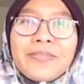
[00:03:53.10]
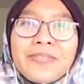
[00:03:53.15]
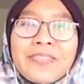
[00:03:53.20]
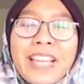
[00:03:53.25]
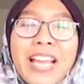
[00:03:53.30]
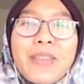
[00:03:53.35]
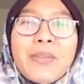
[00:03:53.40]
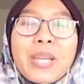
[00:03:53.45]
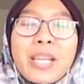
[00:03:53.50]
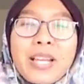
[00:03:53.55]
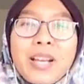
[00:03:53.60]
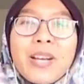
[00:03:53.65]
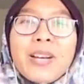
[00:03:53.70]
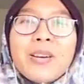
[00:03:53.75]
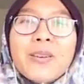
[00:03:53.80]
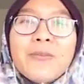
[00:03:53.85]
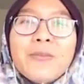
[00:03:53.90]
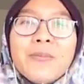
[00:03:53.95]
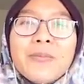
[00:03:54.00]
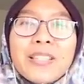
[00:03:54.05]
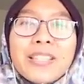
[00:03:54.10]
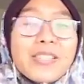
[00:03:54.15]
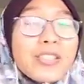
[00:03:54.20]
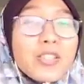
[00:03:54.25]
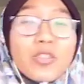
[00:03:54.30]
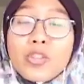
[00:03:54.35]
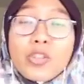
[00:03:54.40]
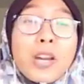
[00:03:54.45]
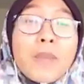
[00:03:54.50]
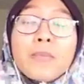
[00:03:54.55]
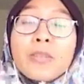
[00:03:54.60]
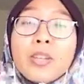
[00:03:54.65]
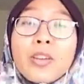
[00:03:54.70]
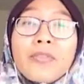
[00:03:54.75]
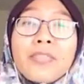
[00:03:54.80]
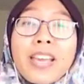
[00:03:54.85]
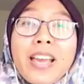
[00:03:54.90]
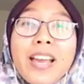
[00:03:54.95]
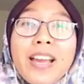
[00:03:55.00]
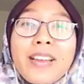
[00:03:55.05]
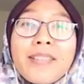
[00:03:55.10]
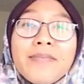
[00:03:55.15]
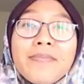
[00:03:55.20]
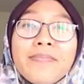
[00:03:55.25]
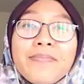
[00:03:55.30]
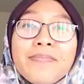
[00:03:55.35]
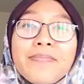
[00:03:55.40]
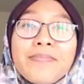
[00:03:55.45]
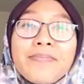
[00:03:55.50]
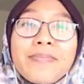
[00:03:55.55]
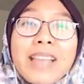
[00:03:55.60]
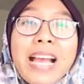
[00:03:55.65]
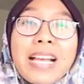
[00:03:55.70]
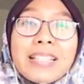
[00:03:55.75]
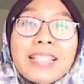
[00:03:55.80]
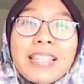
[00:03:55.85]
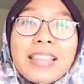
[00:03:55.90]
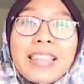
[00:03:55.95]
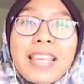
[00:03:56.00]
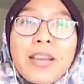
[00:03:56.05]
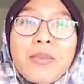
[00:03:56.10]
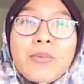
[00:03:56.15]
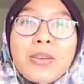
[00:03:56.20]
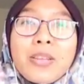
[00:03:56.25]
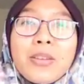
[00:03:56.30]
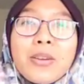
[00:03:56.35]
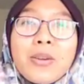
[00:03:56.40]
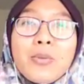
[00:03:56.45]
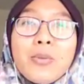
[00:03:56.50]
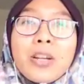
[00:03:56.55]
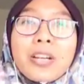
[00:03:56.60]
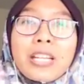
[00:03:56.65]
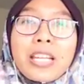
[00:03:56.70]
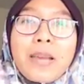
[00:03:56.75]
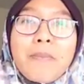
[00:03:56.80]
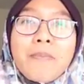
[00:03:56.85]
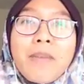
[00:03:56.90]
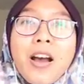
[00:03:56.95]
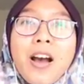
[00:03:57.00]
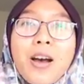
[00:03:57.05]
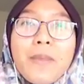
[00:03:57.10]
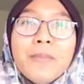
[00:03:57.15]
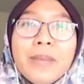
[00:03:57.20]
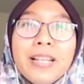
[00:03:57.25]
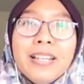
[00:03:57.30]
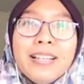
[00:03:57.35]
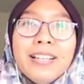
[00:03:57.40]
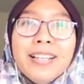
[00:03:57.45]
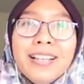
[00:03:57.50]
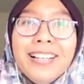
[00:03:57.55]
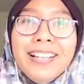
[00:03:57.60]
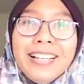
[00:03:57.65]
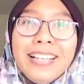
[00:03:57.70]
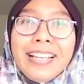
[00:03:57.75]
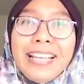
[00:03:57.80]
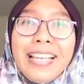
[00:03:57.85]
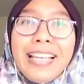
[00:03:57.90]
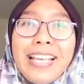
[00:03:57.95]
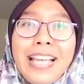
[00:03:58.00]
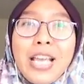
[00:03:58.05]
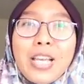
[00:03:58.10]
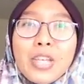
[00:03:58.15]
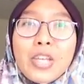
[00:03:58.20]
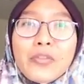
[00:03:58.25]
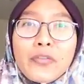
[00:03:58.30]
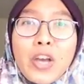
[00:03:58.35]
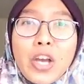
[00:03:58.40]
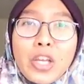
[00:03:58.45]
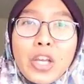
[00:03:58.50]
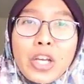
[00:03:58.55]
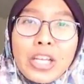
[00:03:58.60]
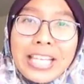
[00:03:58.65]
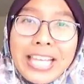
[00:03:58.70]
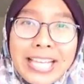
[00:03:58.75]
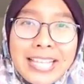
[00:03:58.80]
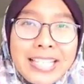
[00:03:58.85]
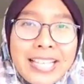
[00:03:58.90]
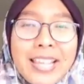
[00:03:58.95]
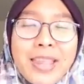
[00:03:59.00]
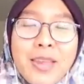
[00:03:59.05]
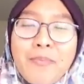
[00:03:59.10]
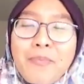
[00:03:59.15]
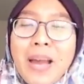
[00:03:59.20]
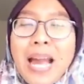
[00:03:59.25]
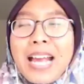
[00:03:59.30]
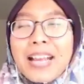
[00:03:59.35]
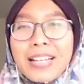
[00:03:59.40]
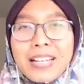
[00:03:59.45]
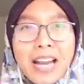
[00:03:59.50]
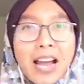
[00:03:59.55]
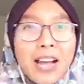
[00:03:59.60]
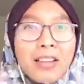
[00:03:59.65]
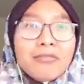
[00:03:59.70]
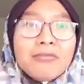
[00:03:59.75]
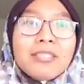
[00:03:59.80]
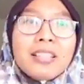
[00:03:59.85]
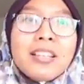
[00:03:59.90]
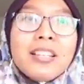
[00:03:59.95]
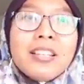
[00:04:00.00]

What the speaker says: There we go. He's just jumped off there. That's the thing when you're a working mom. You've got your kids in the background